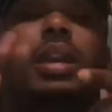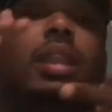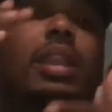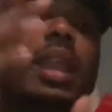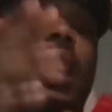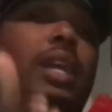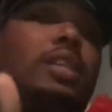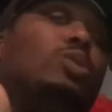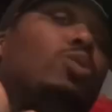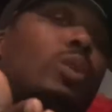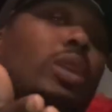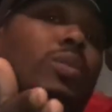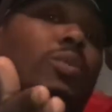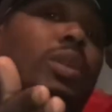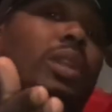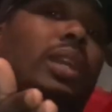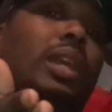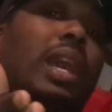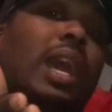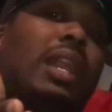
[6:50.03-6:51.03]
Next week
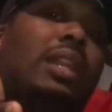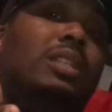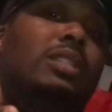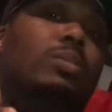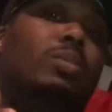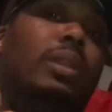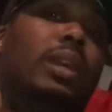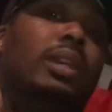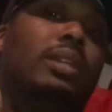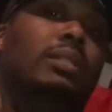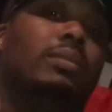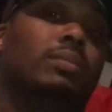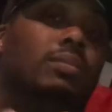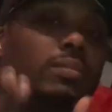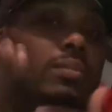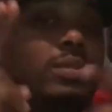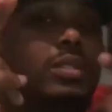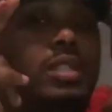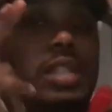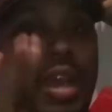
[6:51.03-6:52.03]
with the Cactus Plant,
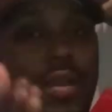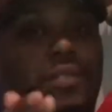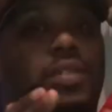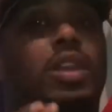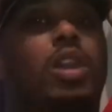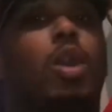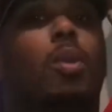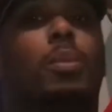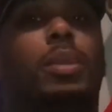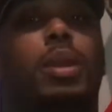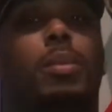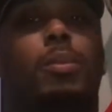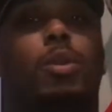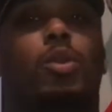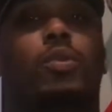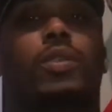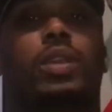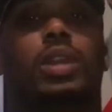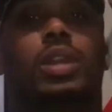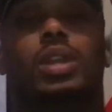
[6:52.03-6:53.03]
definitely gonna be a
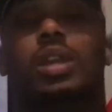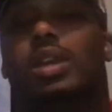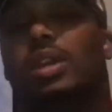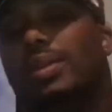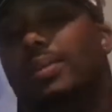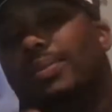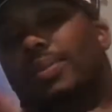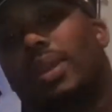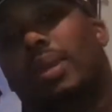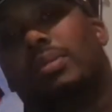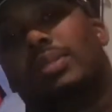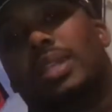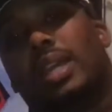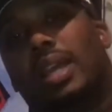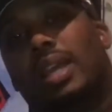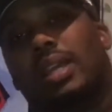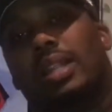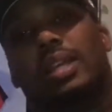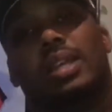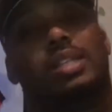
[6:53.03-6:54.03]
movie. You know what I'm
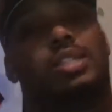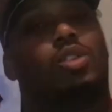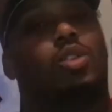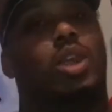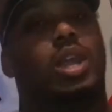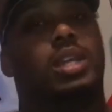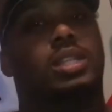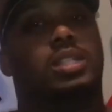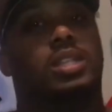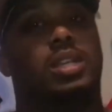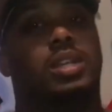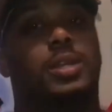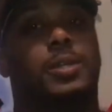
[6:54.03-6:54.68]
saying? It's crazy.